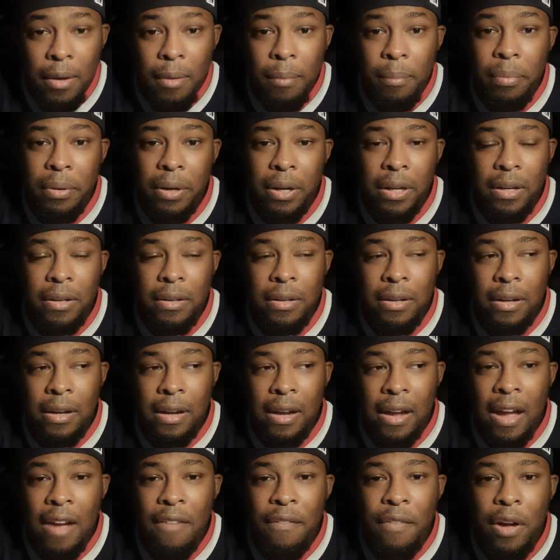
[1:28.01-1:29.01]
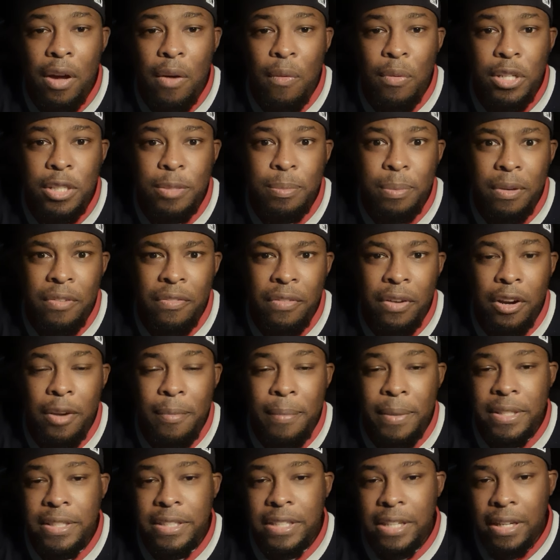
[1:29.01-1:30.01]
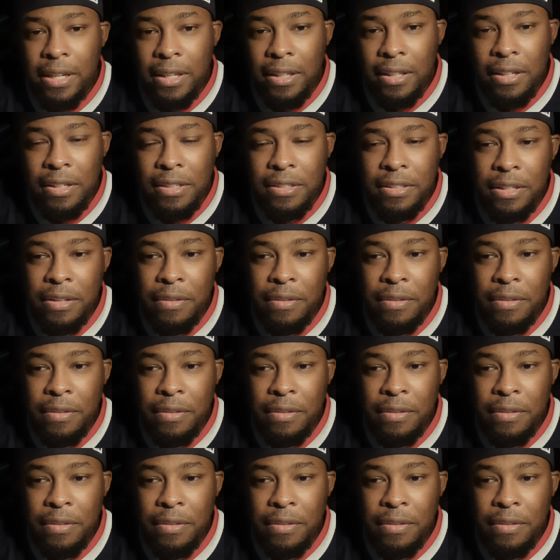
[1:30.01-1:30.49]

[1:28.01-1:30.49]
But I've always been very meticulous